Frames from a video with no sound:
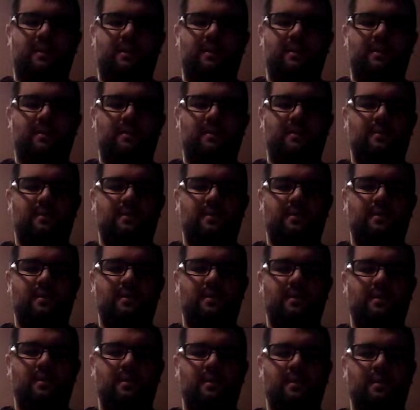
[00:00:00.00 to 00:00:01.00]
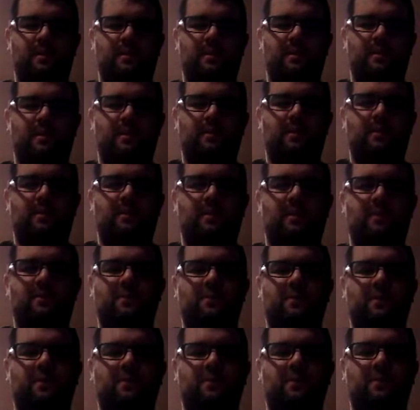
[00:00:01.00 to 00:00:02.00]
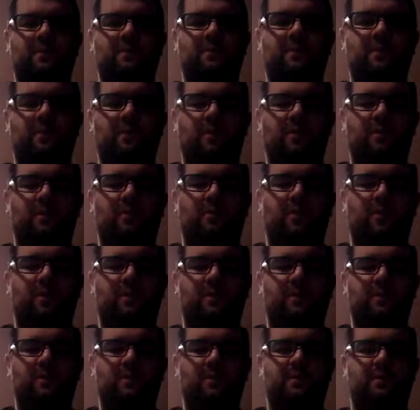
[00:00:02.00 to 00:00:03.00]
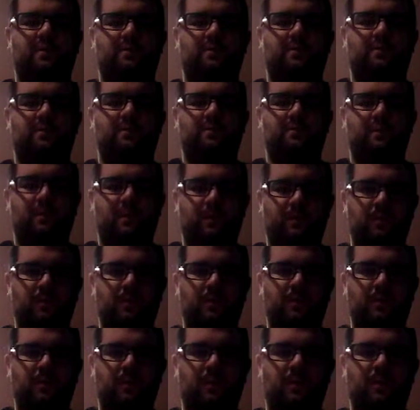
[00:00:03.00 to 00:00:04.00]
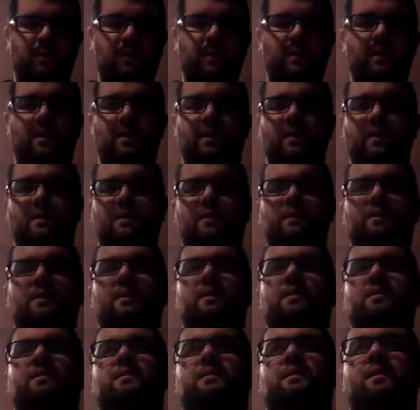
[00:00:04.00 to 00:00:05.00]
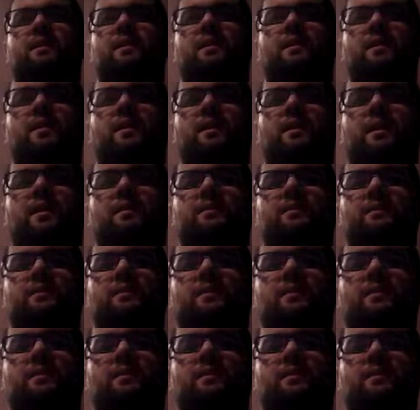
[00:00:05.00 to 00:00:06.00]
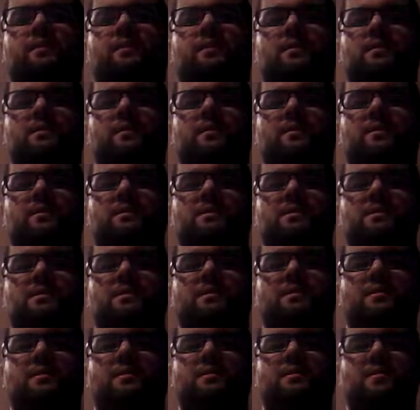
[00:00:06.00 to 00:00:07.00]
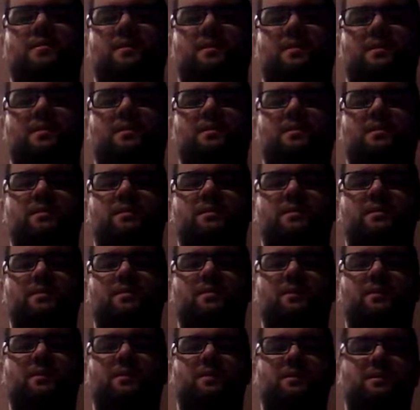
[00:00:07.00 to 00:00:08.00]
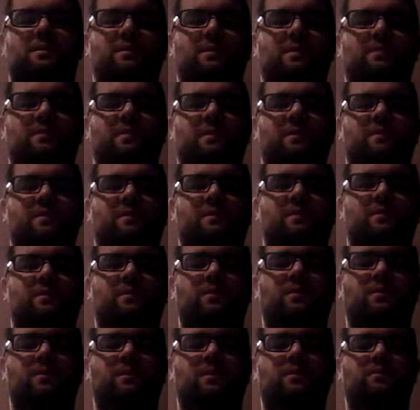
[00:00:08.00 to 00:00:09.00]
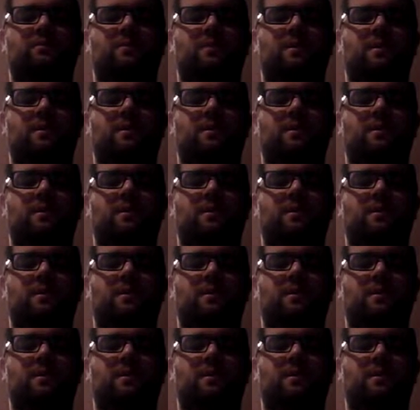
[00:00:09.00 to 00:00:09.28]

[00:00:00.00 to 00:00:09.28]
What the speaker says: it. Along with Clone Wars, the show. They decided to cancel it in Season 6. which is Netflix exclusive.